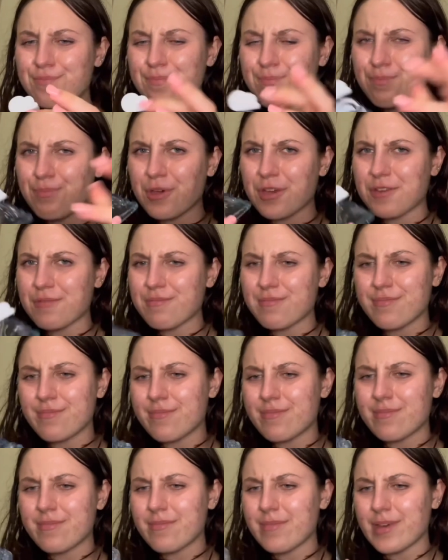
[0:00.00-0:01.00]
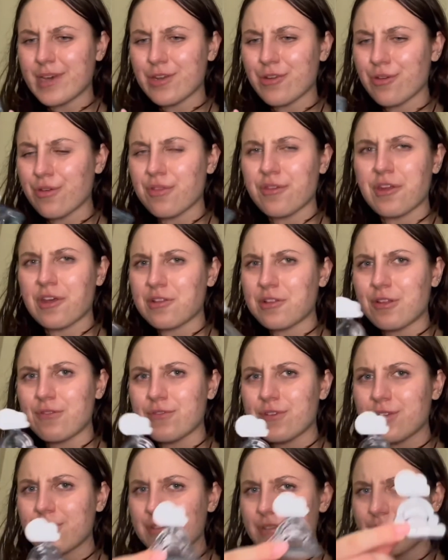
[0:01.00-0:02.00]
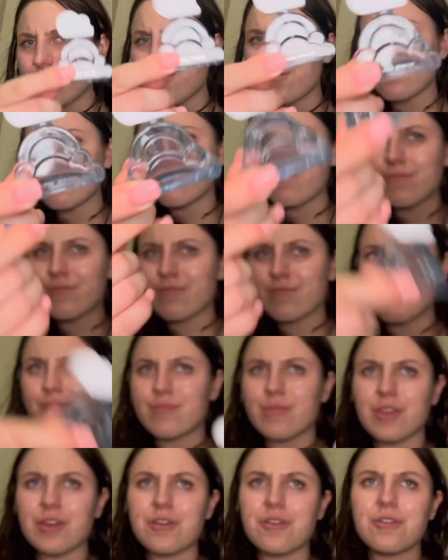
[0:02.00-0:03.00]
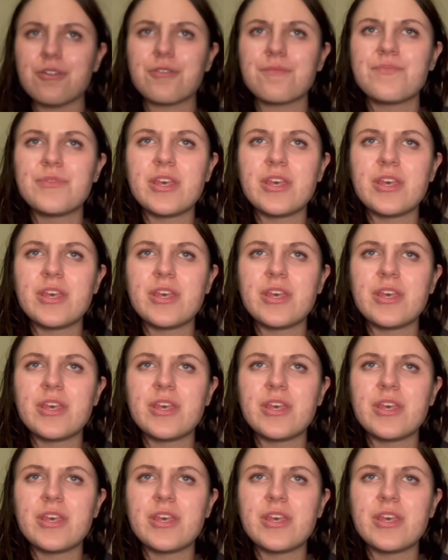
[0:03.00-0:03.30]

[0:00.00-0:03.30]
but I know that I love it, so there you go.